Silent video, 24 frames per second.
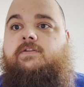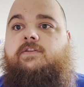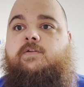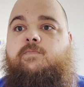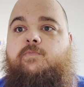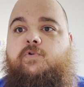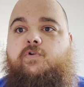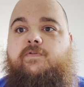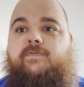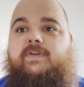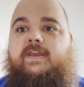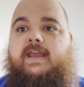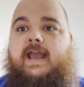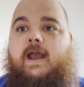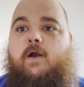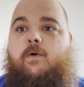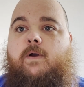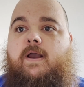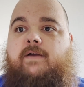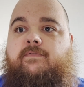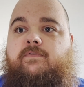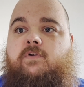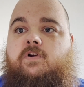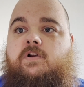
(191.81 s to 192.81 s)
The movie,
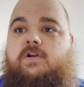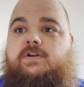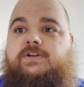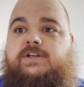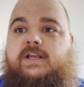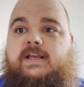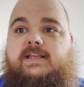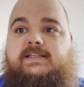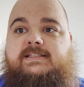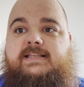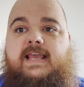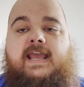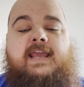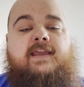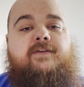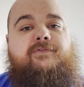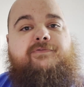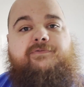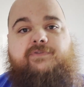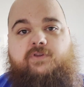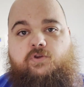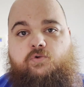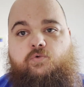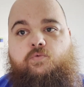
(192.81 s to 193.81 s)
however, does a
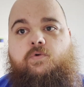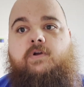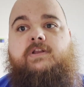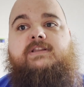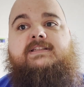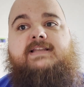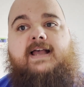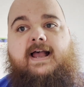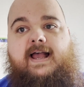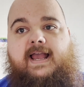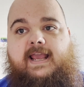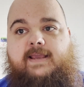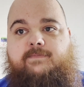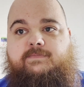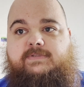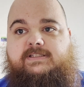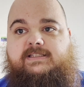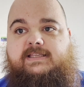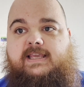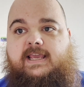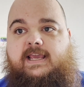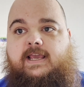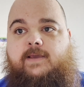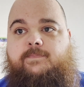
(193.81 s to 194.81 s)
few time
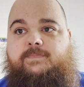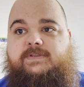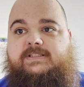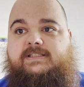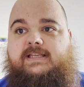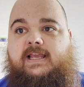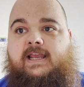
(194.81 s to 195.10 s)
skips,